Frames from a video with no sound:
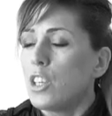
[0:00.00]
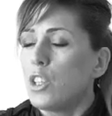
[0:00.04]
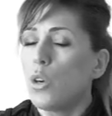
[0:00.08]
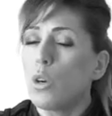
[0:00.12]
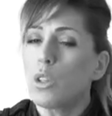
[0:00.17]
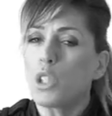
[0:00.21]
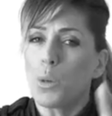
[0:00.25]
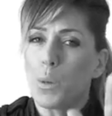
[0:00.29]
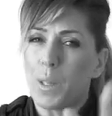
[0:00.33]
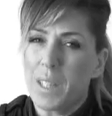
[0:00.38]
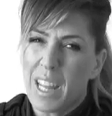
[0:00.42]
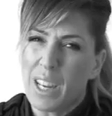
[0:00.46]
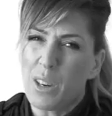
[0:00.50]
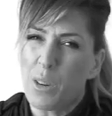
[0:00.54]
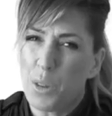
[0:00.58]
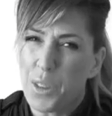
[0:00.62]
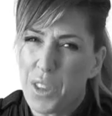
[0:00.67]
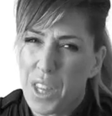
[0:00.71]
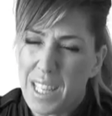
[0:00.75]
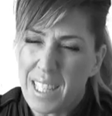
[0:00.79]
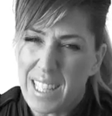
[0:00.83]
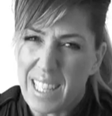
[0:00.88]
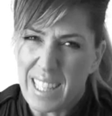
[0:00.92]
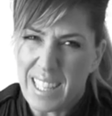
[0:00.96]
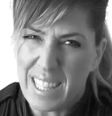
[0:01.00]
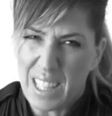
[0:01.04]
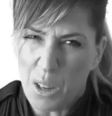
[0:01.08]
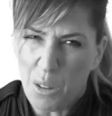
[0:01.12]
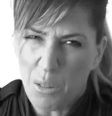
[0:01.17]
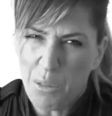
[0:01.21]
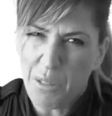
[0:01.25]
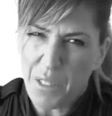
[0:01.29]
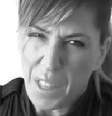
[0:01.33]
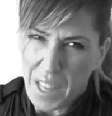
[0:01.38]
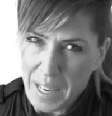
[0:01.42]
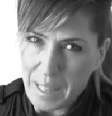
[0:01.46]
You're doing that authentic
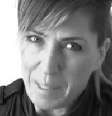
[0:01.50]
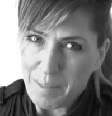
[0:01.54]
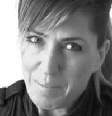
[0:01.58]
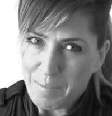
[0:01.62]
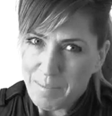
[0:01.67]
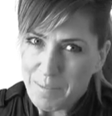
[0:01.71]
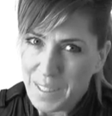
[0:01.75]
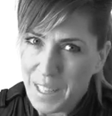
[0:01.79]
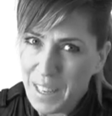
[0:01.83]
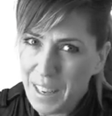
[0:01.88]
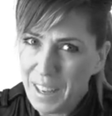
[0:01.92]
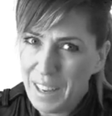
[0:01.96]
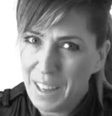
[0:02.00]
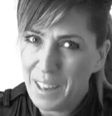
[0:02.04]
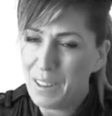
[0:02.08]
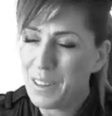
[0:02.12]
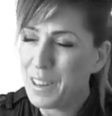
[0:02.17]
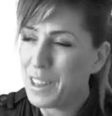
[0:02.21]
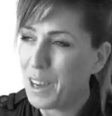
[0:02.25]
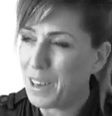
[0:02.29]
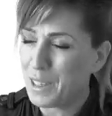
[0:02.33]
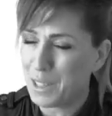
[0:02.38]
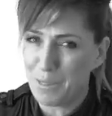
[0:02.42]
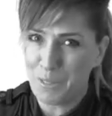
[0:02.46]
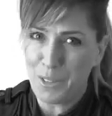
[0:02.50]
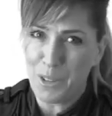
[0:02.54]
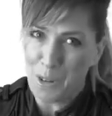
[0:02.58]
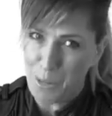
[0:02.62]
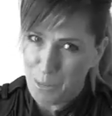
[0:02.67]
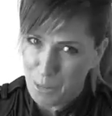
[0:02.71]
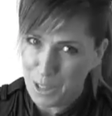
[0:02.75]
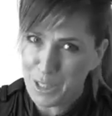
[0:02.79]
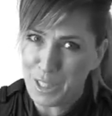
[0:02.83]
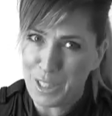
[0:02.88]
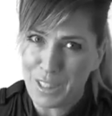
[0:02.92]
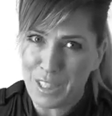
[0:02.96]
self thing. Those of you
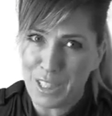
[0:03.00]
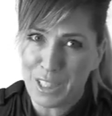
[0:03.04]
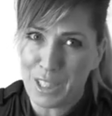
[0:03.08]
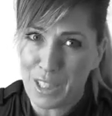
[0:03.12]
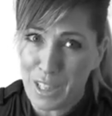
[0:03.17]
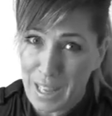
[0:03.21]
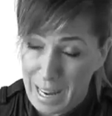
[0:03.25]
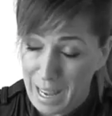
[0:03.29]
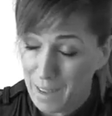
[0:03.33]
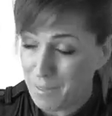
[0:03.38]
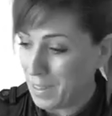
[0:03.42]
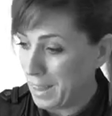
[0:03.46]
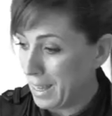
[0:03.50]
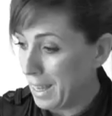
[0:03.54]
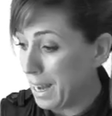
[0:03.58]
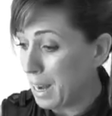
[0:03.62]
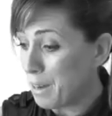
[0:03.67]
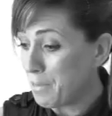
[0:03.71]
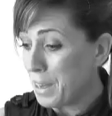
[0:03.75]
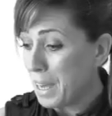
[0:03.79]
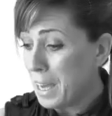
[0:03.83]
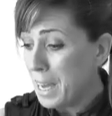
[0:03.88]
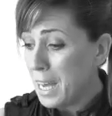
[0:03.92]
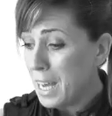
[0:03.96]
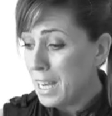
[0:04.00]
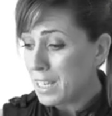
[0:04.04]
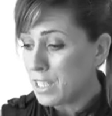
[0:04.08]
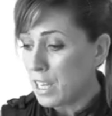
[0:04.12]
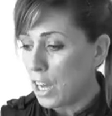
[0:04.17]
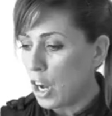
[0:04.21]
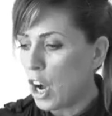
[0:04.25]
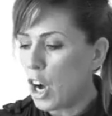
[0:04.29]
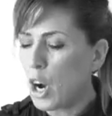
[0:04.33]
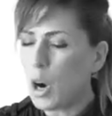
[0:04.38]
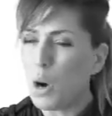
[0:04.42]
who are watching this, you're going to have a laugh. So,